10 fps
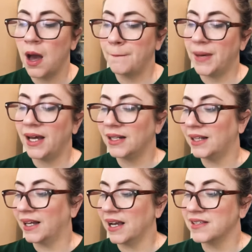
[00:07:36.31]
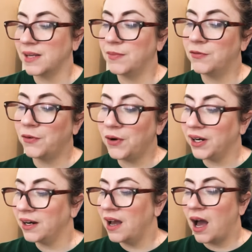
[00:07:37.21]
But like I said
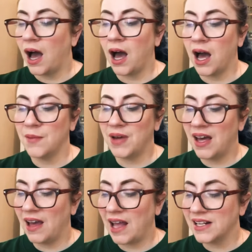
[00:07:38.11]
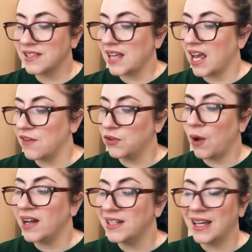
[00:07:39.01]
before, um, I had to say, if you
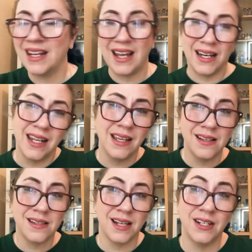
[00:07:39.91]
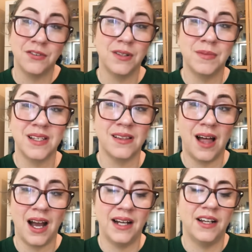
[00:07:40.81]
had to get any scent from this
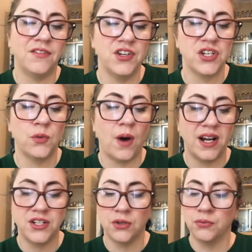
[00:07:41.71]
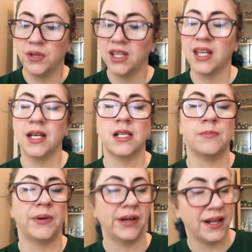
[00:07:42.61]
line, if you just wanted to really
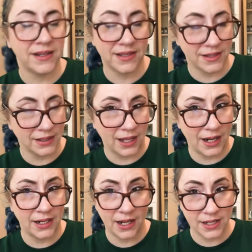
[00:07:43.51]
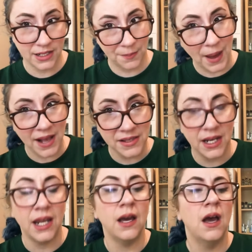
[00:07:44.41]
experience this line in its
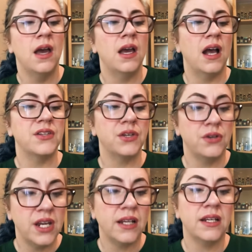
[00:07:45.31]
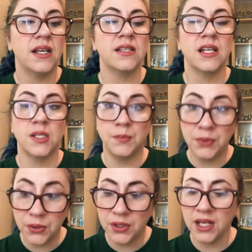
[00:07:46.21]
capacity, its uniqueness, its
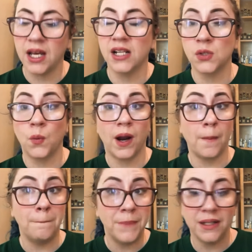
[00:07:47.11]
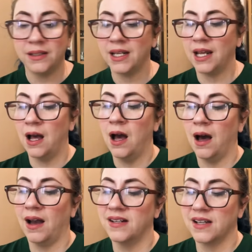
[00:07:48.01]
beauty, its wearability,
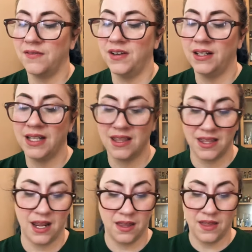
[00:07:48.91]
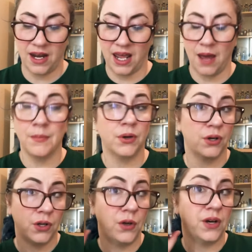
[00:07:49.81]
I definitely think that Amber
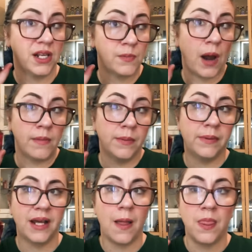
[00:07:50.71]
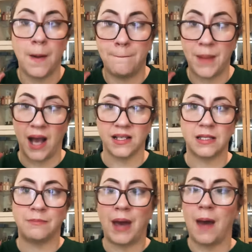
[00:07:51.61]
Oud is probably the
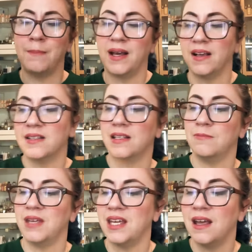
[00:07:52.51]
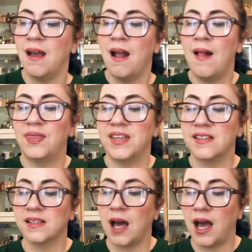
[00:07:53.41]
best bet, because to me,
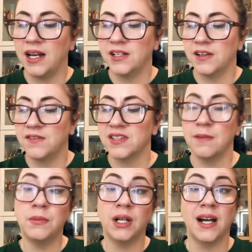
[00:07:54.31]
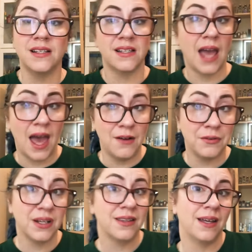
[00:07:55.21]
this kind of symbolizes
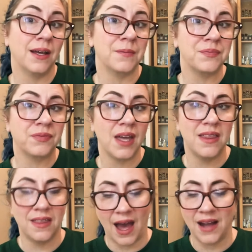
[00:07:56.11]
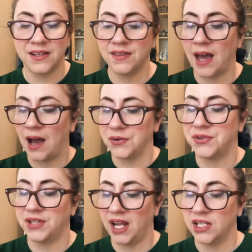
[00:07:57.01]
everything that the house
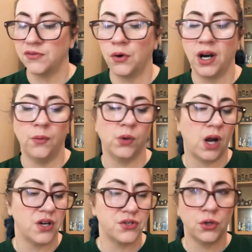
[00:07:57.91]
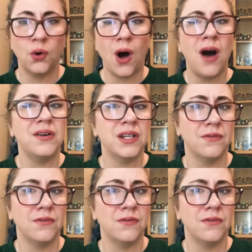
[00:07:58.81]
stands for in regards to quality of